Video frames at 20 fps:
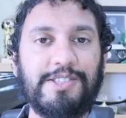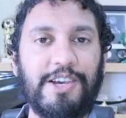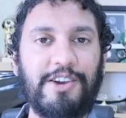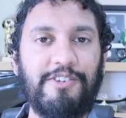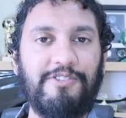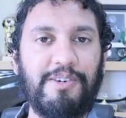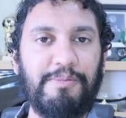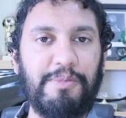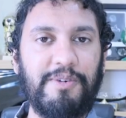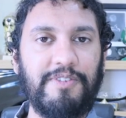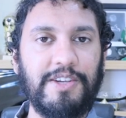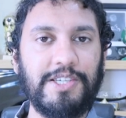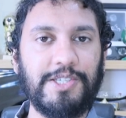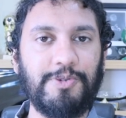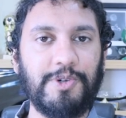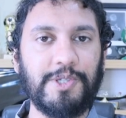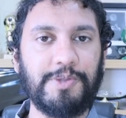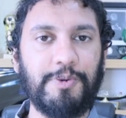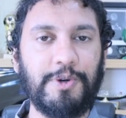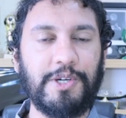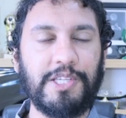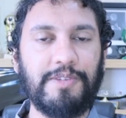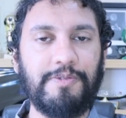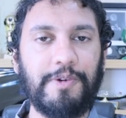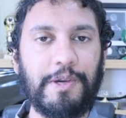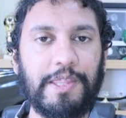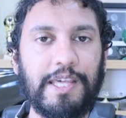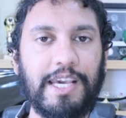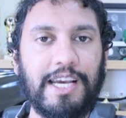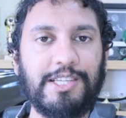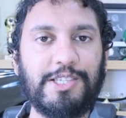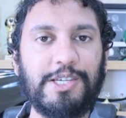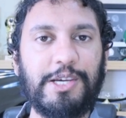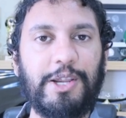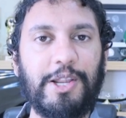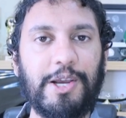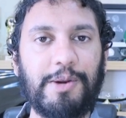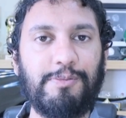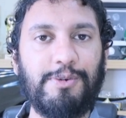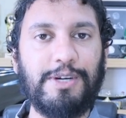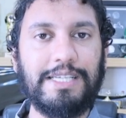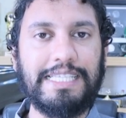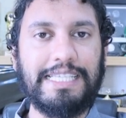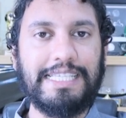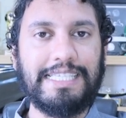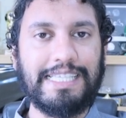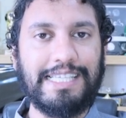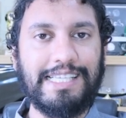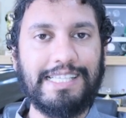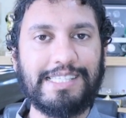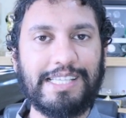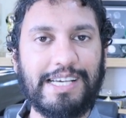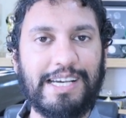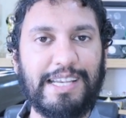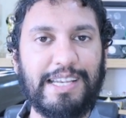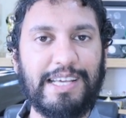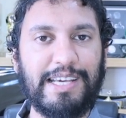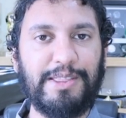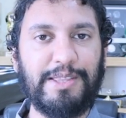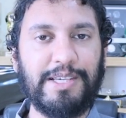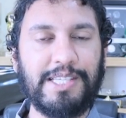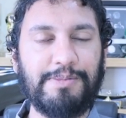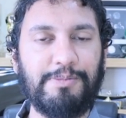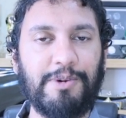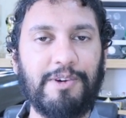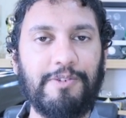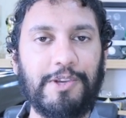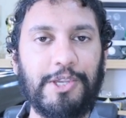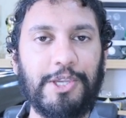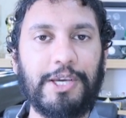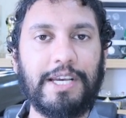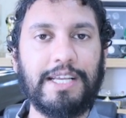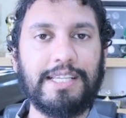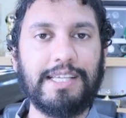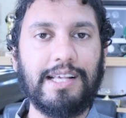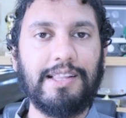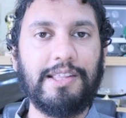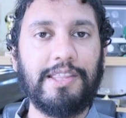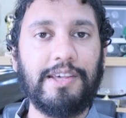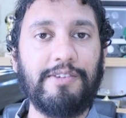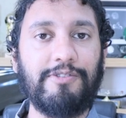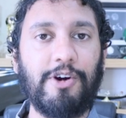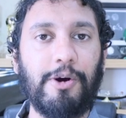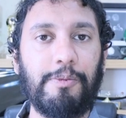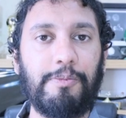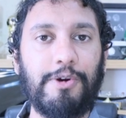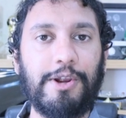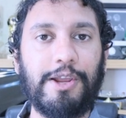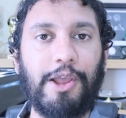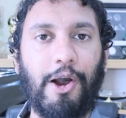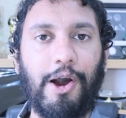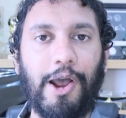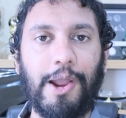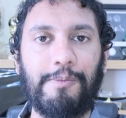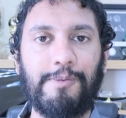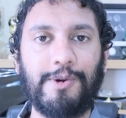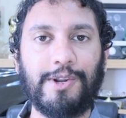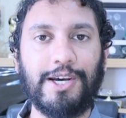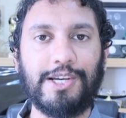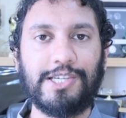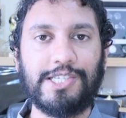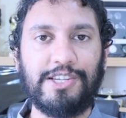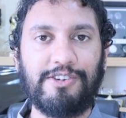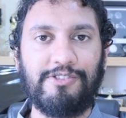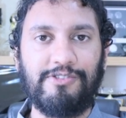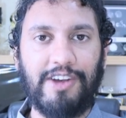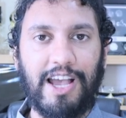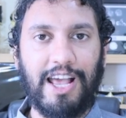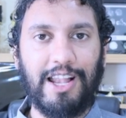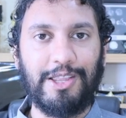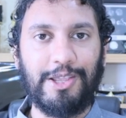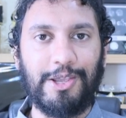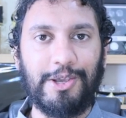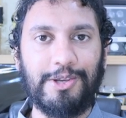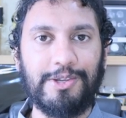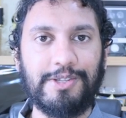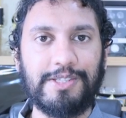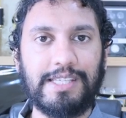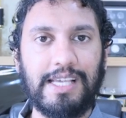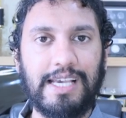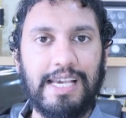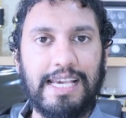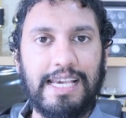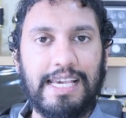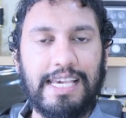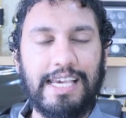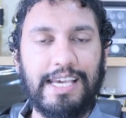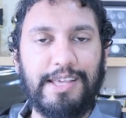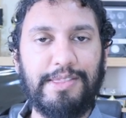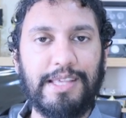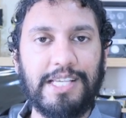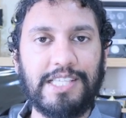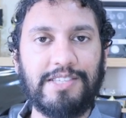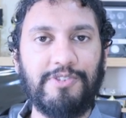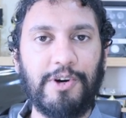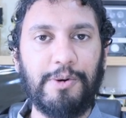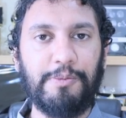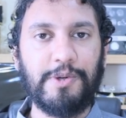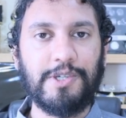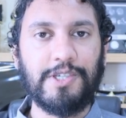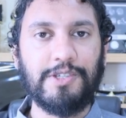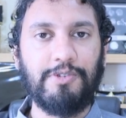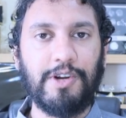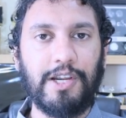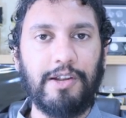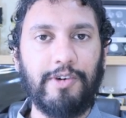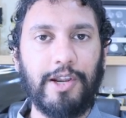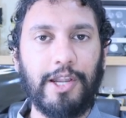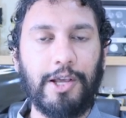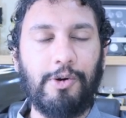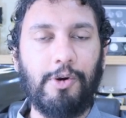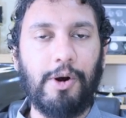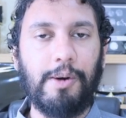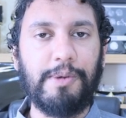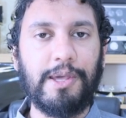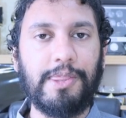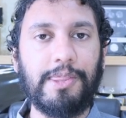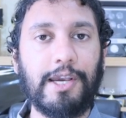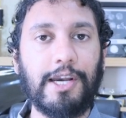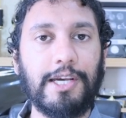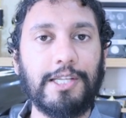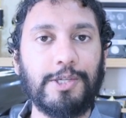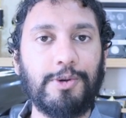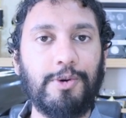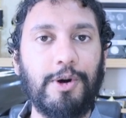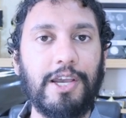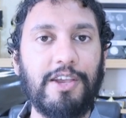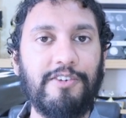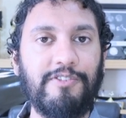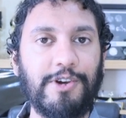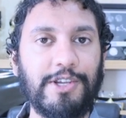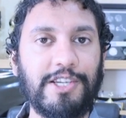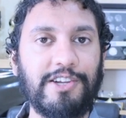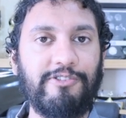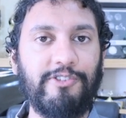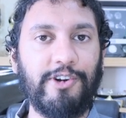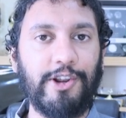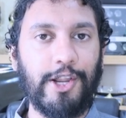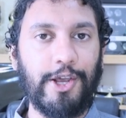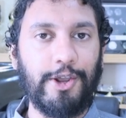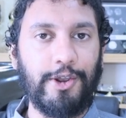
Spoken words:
So from a visuals point of view, they actually look pretty decent in this movie. You can tell that they've got pretty high production values in this film, which is really, really cool. I mean, they go to quite a few different